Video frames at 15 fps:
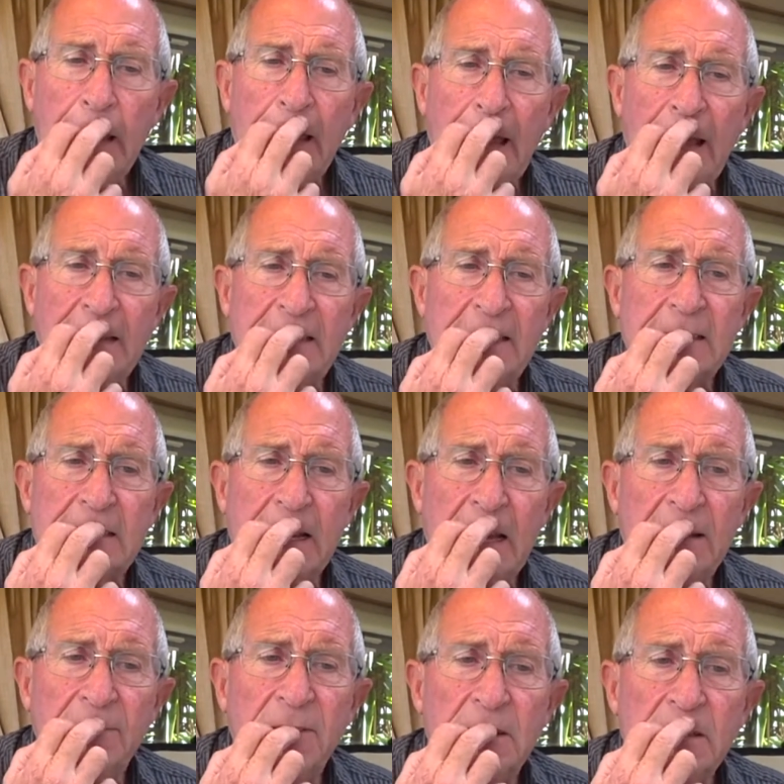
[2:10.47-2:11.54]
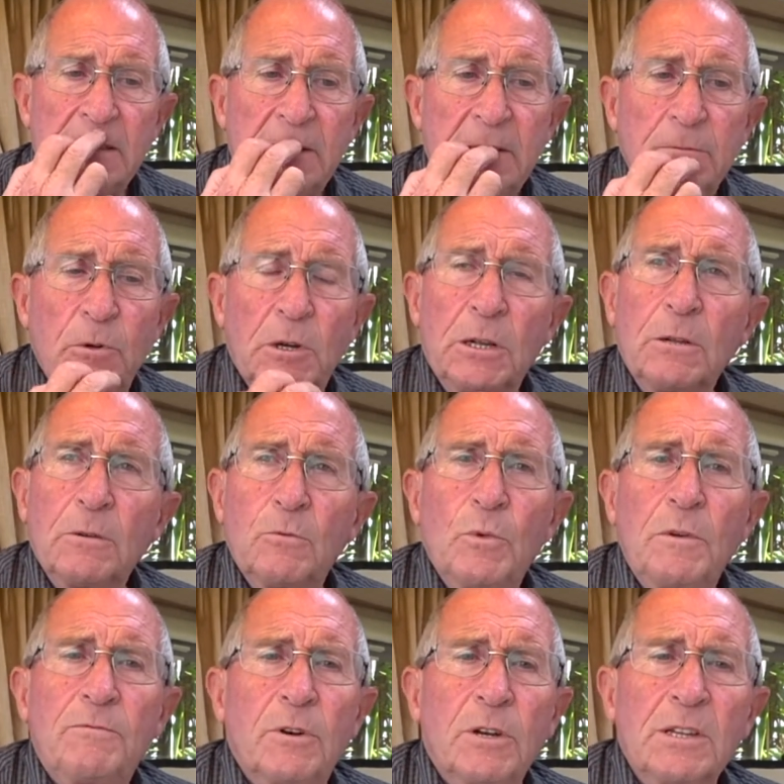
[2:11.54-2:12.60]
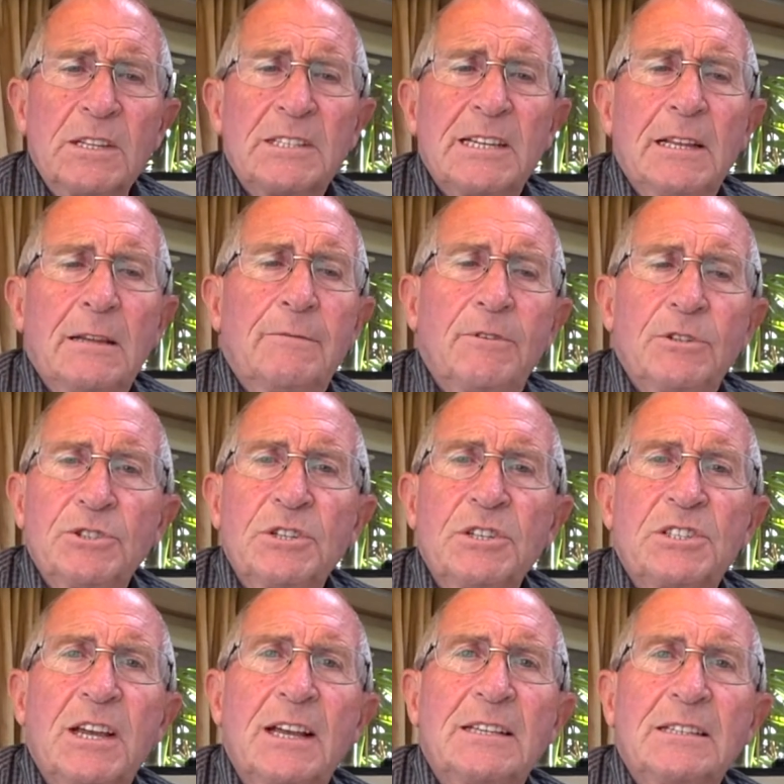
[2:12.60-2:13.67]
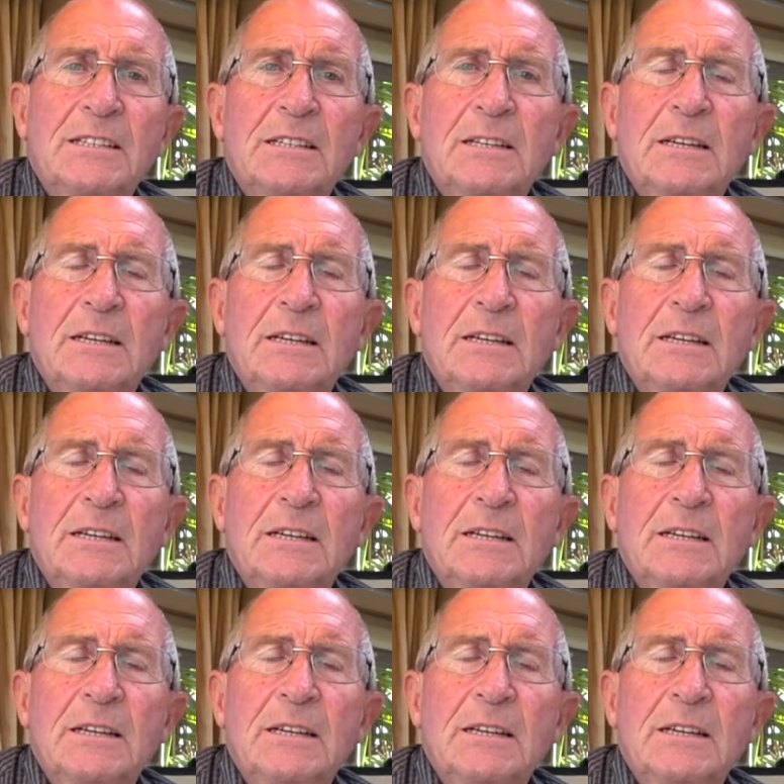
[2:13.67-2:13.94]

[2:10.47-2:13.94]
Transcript: Entertainment, well, we've got a television set.